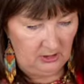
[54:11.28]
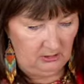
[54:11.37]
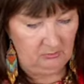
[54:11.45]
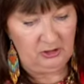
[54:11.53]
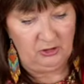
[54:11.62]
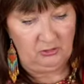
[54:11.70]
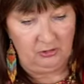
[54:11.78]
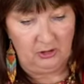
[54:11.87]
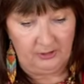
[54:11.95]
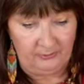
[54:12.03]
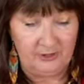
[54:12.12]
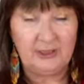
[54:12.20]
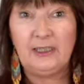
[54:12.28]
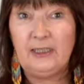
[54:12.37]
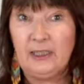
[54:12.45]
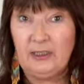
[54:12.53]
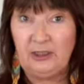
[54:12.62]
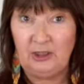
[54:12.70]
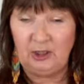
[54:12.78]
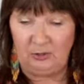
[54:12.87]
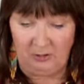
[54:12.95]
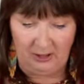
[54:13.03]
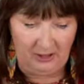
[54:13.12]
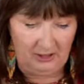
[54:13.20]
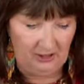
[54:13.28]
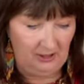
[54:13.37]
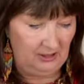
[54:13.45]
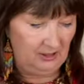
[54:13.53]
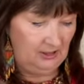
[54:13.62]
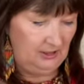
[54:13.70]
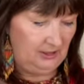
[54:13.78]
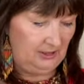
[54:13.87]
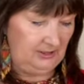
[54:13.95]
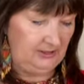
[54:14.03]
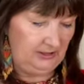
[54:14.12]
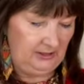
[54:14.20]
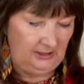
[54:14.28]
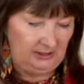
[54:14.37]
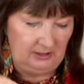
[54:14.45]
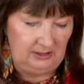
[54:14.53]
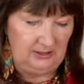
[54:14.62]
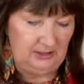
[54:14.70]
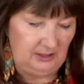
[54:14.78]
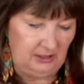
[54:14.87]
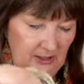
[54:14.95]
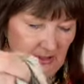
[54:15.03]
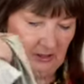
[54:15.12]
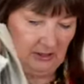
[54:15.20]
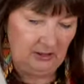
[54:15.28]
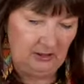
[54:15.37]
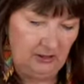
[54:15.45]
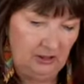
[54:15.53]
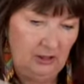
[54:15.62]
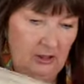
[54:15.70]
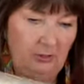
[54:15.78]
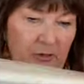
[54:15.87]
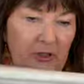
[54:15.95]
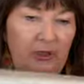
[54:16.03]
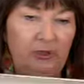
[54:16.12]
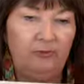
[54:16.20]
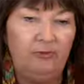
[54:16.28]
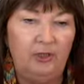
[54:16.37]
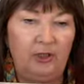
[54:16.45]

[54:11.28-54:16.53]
mind you, I haven't said that, this is quite a decent size. Piece of